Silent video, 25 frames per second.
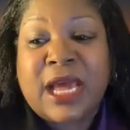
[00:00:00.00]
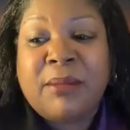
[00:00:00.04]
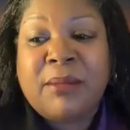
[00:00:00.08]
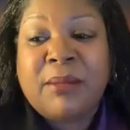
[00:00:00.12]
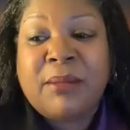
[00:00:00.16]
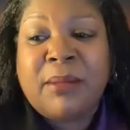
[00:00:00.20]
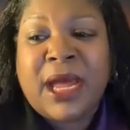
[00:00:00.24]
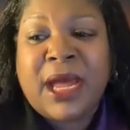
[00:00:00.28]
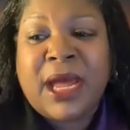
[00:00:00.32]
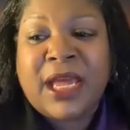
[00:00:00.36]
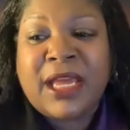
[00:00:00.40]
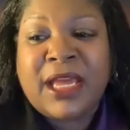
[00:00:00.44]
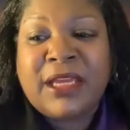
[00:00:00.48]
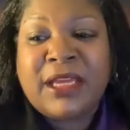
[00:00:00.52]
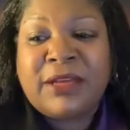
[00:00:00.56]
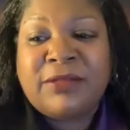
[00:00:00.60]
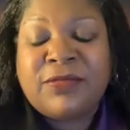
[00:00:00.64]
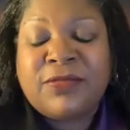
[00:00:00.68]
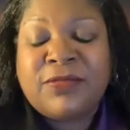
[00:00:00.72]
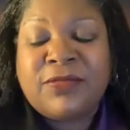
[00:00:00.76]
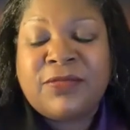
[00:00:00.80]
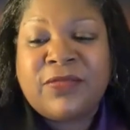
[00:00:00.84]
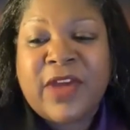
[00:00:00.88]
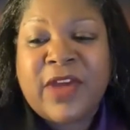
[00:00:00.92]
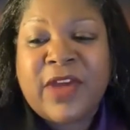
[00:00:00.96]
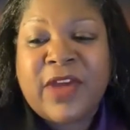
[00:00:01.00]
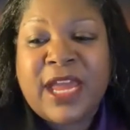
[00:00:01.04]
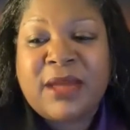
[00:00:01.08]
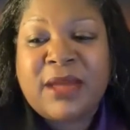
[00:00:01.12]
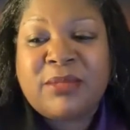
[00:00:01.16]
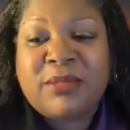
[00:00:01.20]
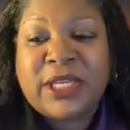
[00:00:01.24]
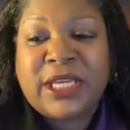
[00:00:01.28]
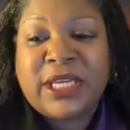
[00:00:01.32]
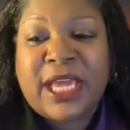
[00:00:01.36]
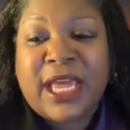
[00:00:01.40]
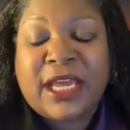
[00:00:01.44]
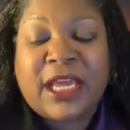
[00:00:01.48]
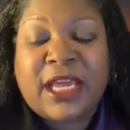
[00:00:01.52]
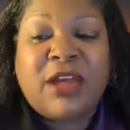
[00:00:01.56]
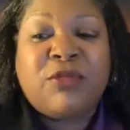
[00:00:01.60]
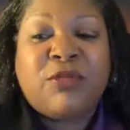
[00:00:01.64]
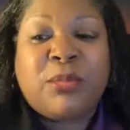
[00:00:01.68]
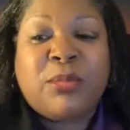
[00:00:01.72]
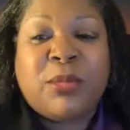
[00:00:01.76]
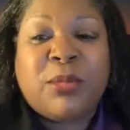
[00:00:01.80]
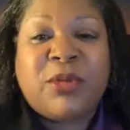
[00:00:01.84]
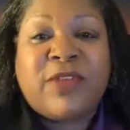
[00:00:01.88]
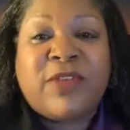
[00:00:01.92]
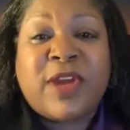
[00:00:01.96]
my family, I come
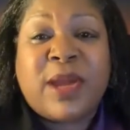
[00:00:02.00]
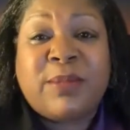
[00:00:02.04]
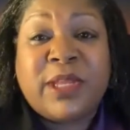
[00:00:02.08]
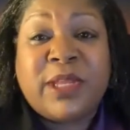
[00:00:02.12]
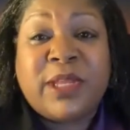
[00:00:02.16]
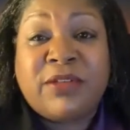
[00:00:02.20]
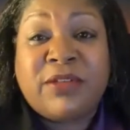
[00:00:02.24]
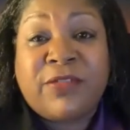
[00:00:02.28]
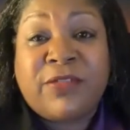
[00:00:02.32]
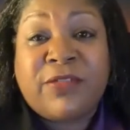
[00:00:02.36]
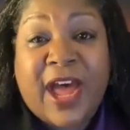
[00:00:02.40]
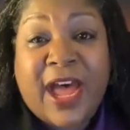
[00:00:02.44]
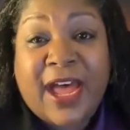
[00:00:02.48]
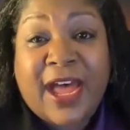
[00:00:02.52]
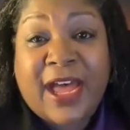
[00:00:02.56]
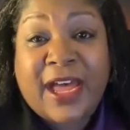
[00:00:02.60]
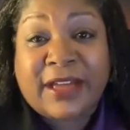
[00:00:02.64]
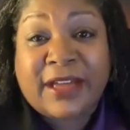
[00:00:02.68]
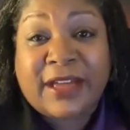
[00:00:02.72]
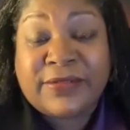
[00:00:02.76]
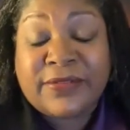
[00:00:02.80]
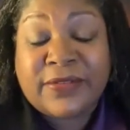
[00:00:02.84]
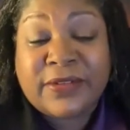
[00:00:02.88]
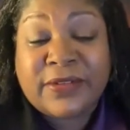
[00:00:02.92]
from a family of 5.